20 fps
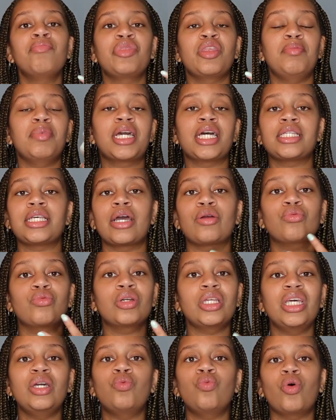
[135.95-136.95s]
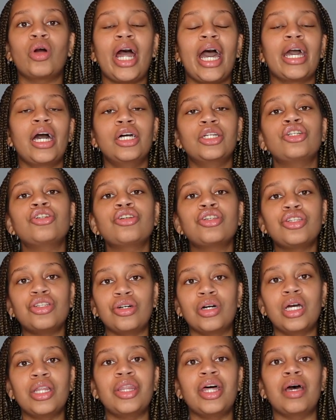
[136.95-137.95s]
because I
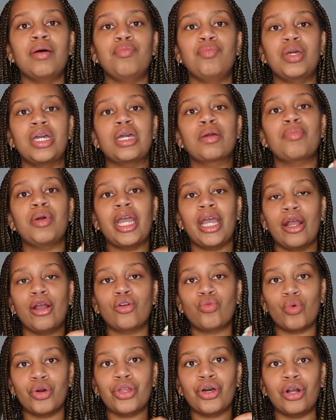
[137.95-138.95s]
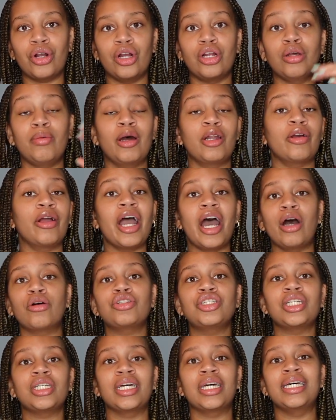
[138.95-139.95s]
understood that being paired with her, no matter how
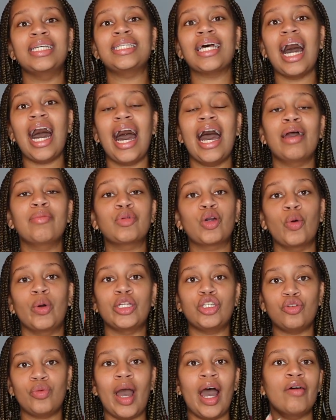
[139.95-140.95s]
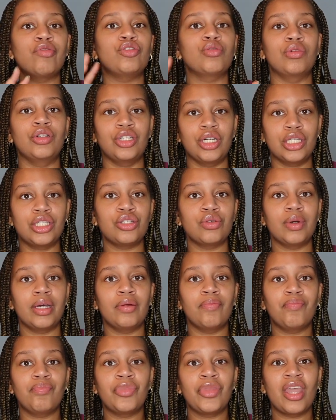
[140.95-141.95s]
she is, I'm going to have to adjust to it.